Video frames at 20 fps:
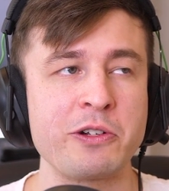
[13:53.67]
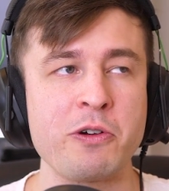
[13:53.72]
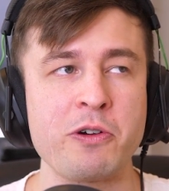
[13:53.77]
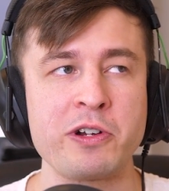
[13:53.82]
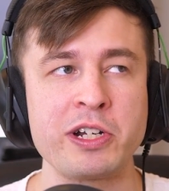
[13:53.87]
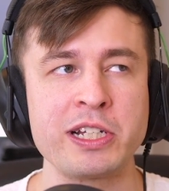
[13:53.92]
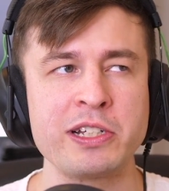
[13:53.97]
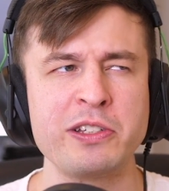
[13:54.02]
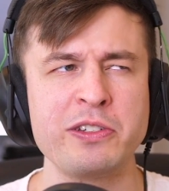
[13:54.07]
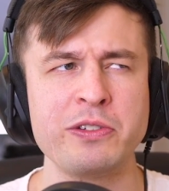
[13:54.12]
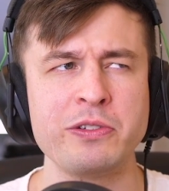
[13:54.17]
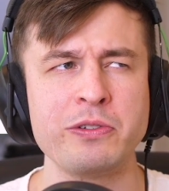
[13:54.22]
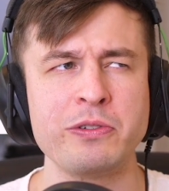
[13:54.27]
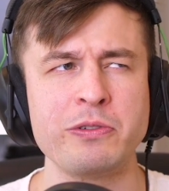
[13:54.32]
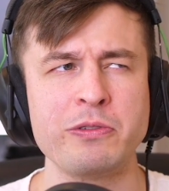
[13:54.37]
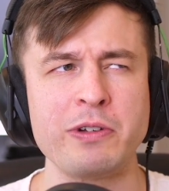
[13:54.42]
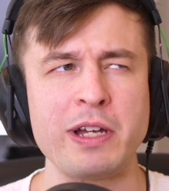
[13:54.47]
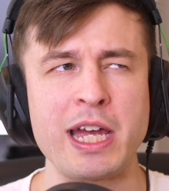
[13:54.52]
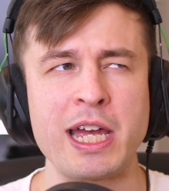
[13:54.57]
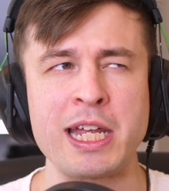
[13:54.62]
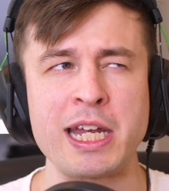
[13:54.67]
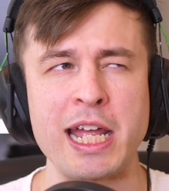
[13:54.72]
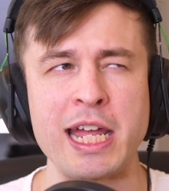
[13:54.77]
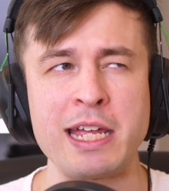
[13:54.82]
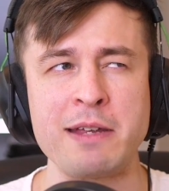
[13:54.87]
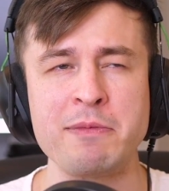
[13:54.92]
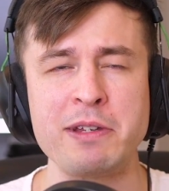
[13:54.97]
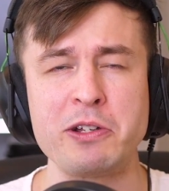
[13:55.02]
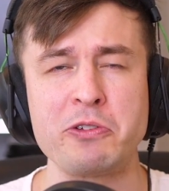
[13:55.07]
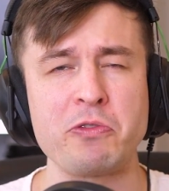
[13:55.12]
according to an
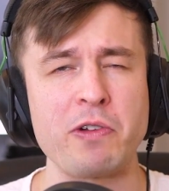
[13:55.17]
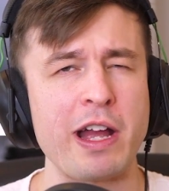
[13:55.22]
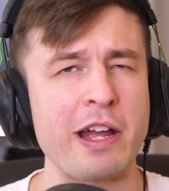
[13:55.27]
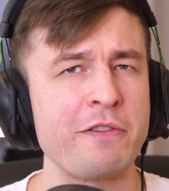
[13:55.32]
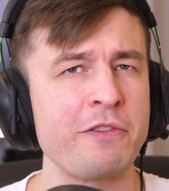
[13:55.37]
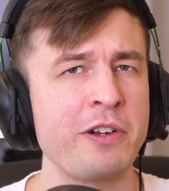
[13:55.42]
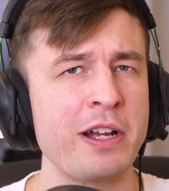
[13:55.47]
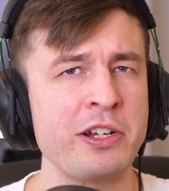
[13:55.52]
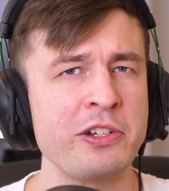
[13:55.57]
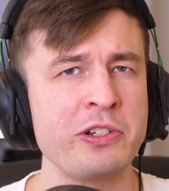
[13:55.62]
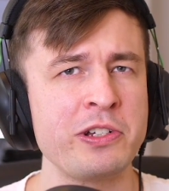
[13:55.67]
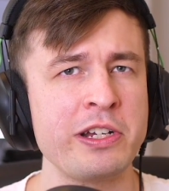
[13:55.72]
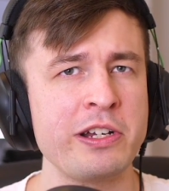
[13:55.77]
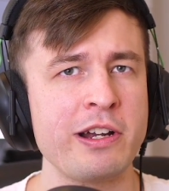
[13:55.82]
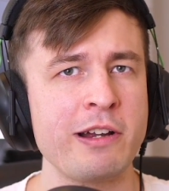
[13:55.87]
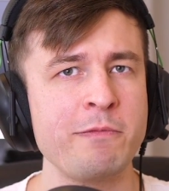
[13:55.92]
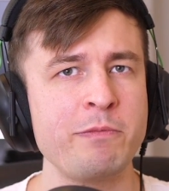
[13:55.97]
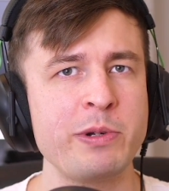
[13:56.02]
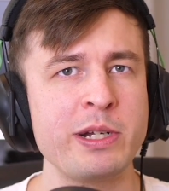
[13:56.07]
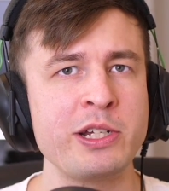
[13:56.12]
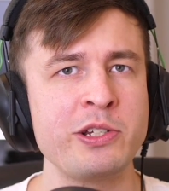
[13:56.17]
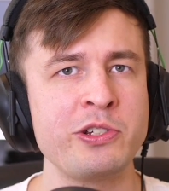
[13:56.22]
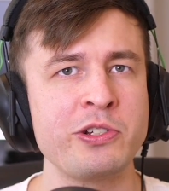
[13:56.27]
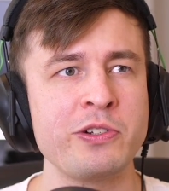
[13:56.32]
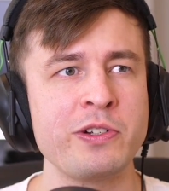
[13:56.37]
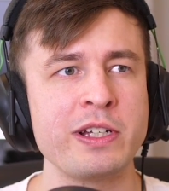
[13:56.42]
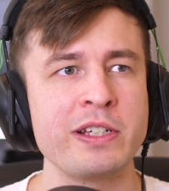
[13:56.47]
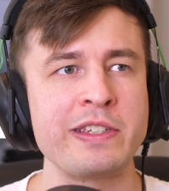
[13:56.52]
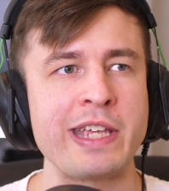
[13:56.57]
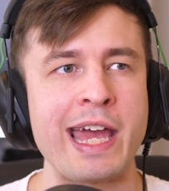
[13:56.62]
AMD driver engineer, I'm pretty
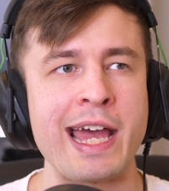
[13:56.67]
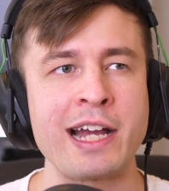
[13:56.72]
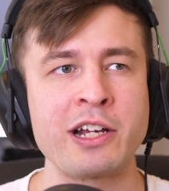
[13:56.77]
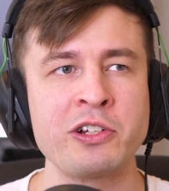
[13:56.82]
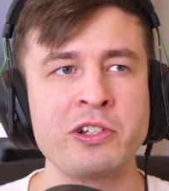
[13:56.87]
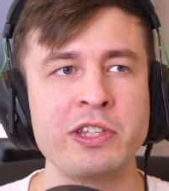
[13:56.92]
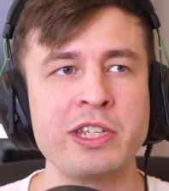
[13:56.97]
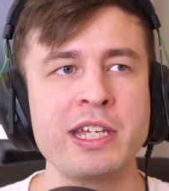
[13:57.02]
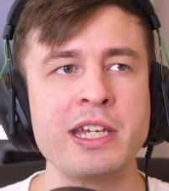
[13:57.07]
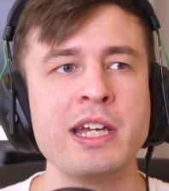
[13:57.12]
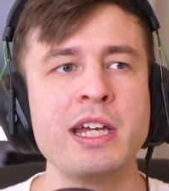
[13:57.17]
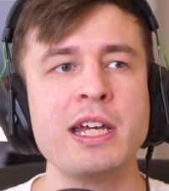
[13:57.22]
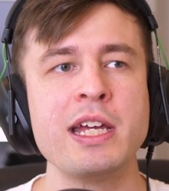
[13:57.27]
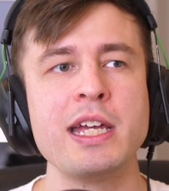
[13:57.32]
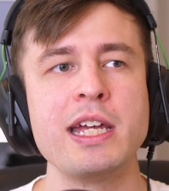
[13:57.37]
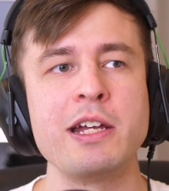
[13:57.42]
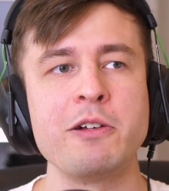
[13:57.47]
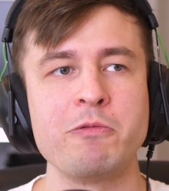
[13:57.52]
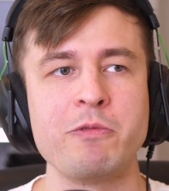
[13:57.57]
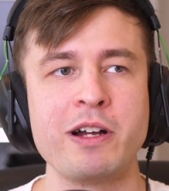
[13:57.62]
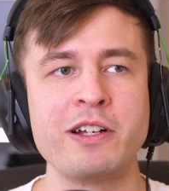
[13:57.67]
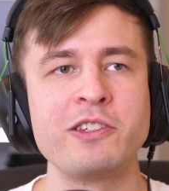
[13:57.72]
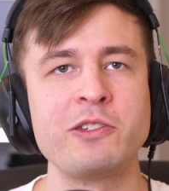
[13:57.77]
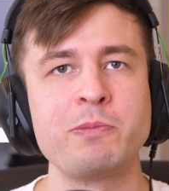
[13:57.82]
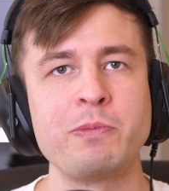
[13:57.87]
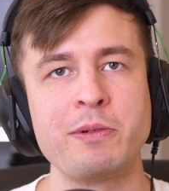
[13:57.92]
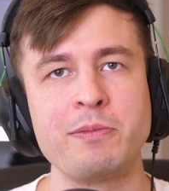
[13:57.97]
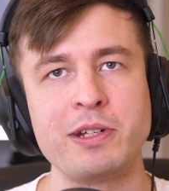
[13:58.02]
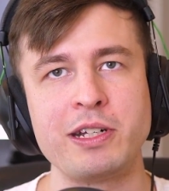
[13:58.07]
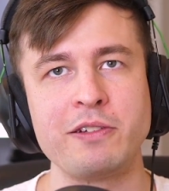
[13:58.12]
sure, is actually it
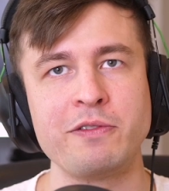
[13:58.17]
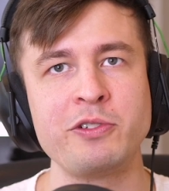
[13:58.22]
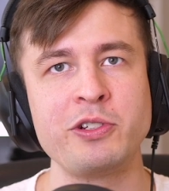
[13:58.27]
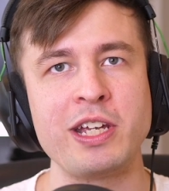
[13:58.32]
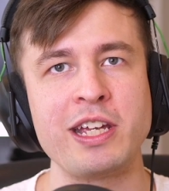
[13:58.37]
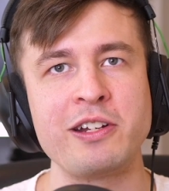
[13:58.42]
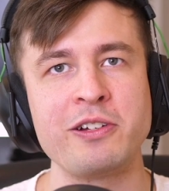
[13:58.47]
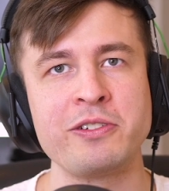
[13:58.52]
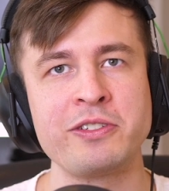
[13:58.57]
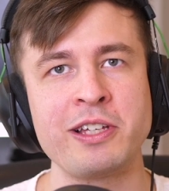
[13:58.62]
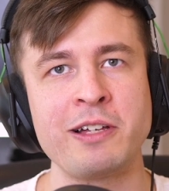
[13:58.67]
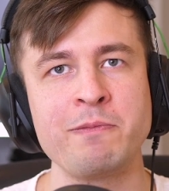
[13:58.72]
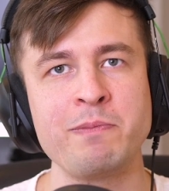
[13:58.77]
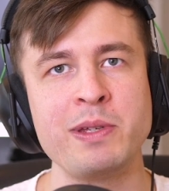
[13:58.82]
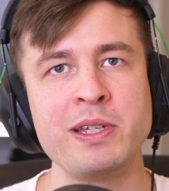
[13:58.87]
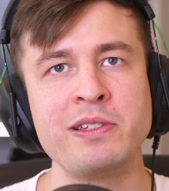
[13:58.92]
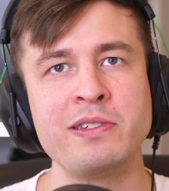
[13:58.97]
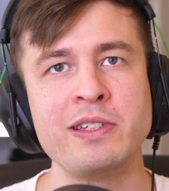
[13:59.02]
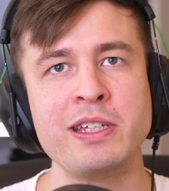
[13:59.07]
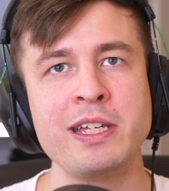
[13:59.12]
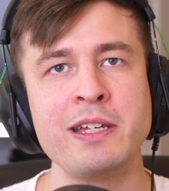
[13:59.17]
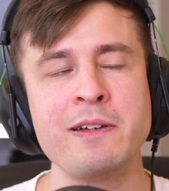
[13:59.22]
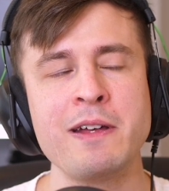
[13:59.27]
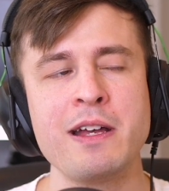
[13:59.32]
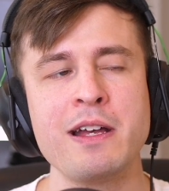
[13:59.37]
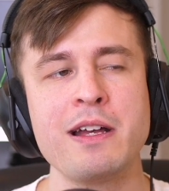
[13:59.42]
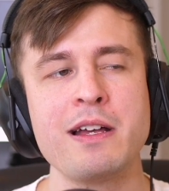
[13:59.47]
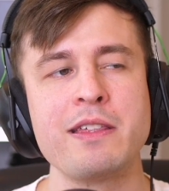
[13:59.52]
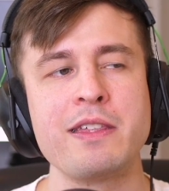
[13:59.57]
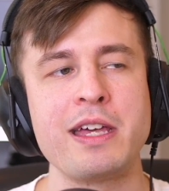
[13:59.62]
runs primitive shaders on
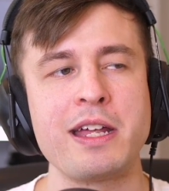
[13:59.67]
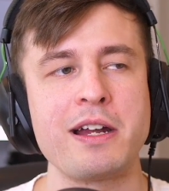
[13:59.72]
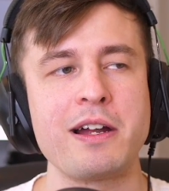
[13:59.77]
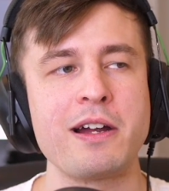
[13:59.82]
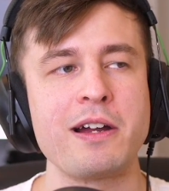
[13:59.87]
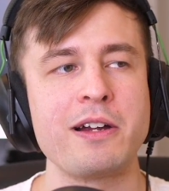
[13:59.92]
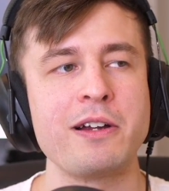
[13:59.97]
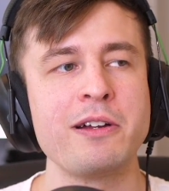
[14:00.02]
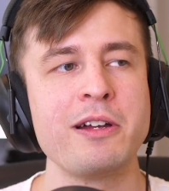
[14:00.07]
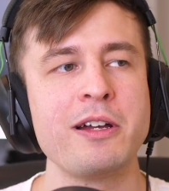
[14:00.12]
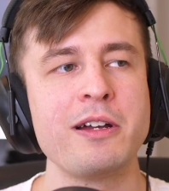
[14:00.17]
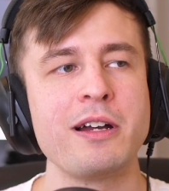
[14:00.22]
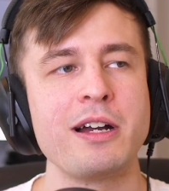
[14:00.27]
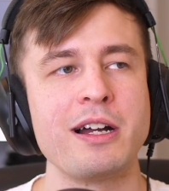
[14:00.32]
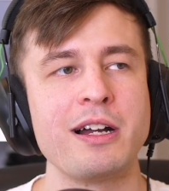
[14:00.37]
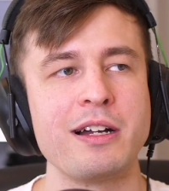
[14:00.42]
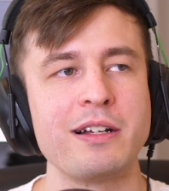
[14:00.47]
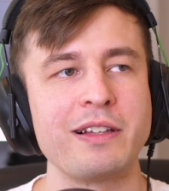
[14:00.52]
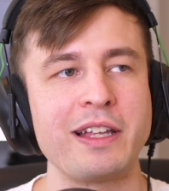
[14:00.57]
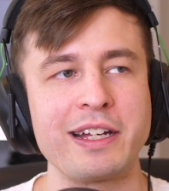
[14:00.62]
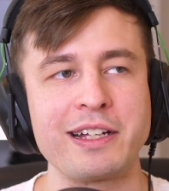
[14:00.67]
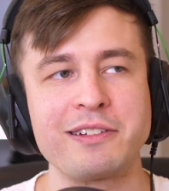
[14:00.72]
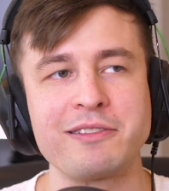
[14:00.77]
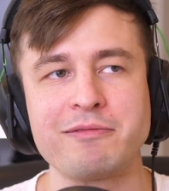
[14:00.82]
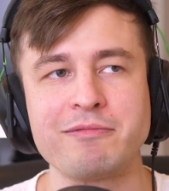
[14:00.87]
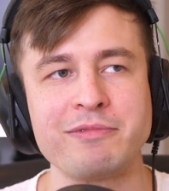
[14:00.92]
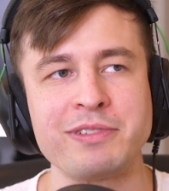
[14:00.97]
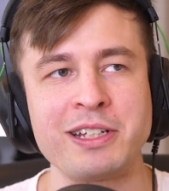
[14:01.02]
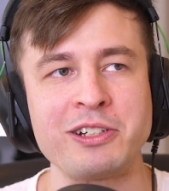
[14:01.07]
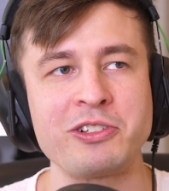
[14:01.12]
PC that are uh,
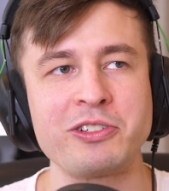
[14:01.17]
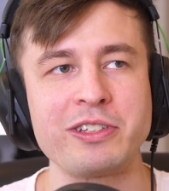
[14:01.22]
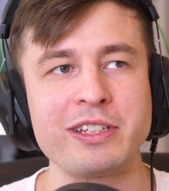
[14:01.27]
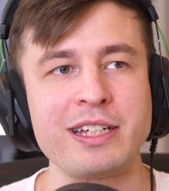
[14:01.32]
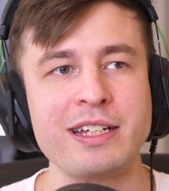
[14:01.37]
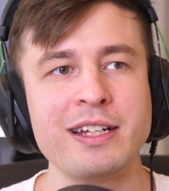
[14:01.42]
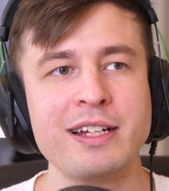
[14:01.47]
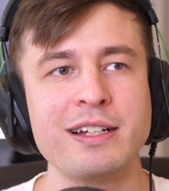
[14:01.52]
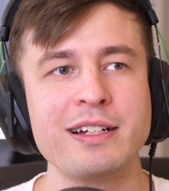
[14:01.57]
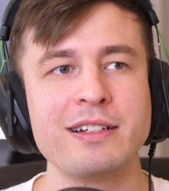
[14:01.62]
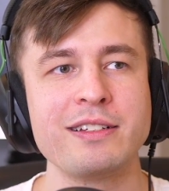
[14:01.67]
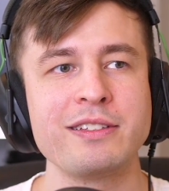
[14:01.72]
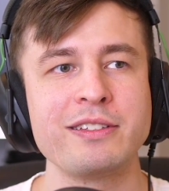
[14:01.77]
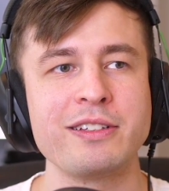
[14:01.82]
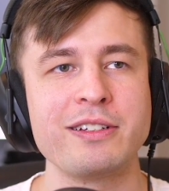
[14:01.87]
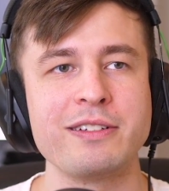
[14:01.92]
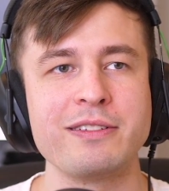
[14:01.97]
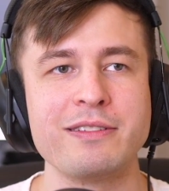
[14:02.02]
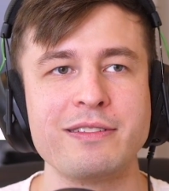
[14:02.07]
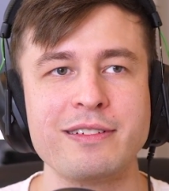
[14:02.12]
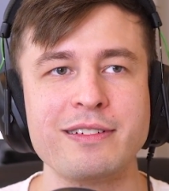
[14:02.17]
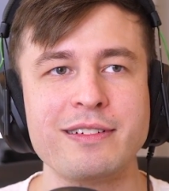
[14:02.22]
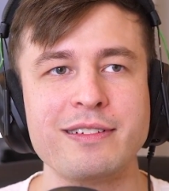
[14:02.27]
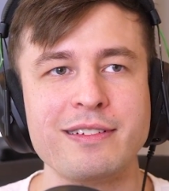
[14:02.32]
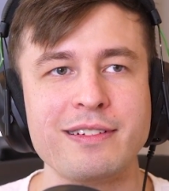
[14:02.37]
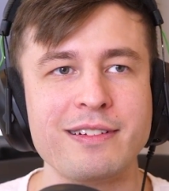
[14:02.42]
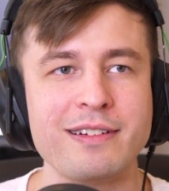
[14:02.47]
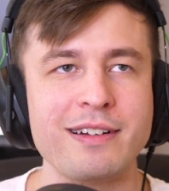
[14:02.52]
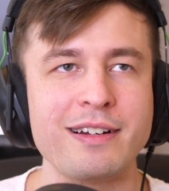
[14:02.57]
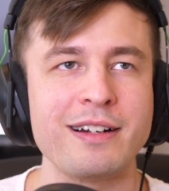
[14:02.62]
like essentially
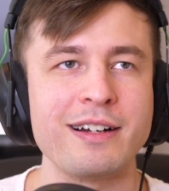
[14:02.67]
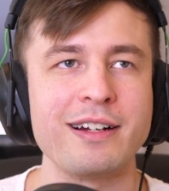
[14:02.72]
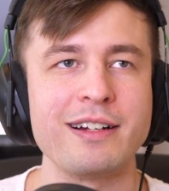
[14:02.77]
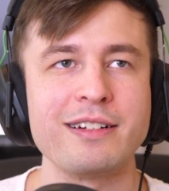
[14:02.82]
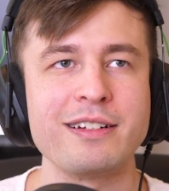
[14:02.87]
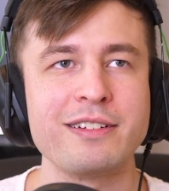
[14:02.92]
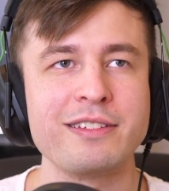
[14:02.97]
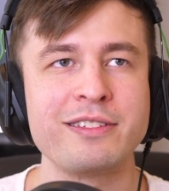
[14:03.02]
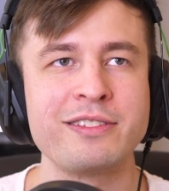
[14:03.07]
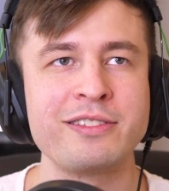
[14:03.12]
uh,